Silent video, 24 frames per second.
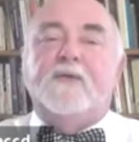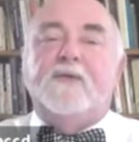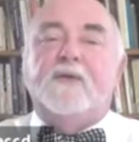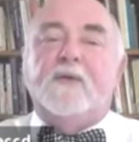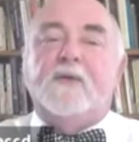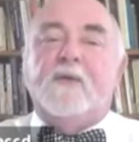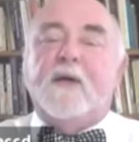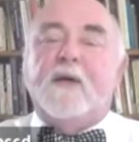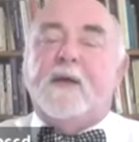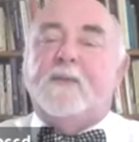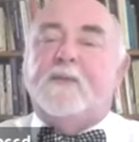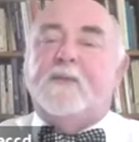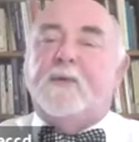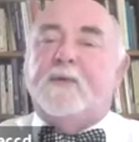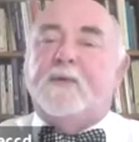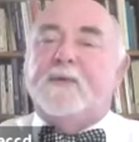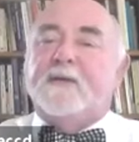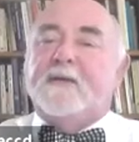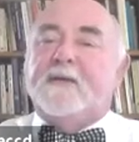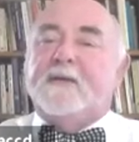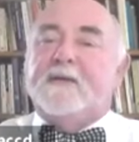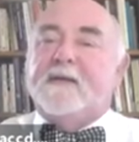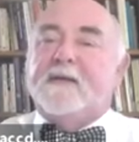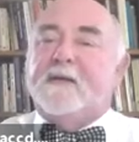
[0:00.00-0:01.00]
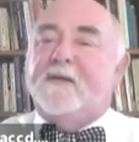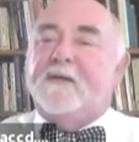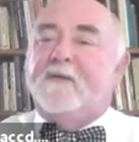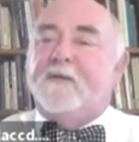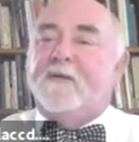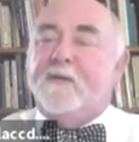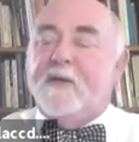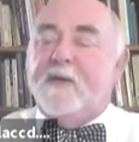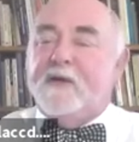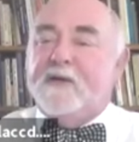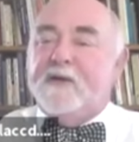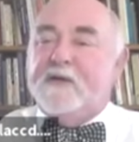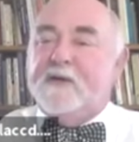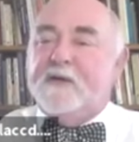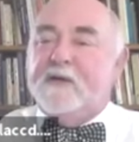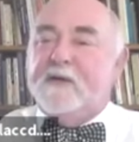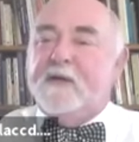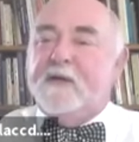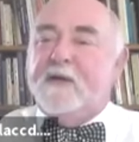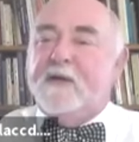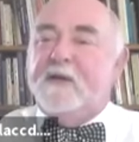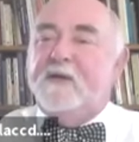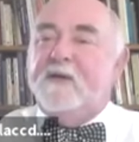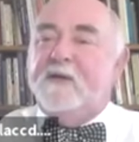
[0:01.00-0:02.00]
still got to process that information
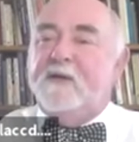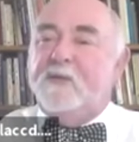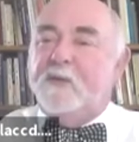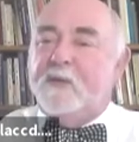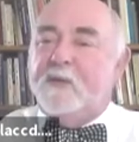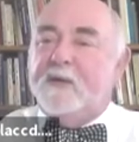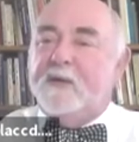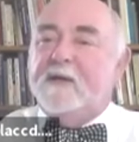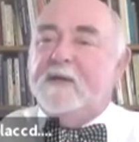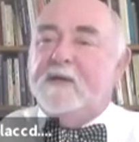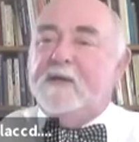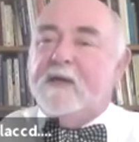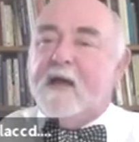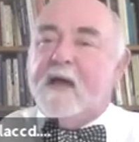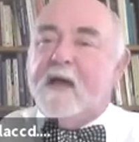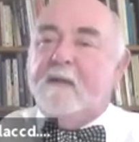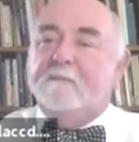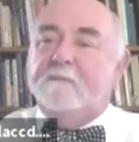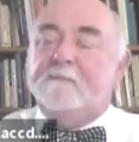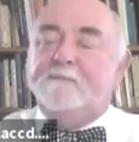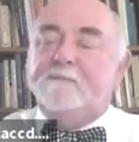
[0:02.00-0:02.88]
in real time.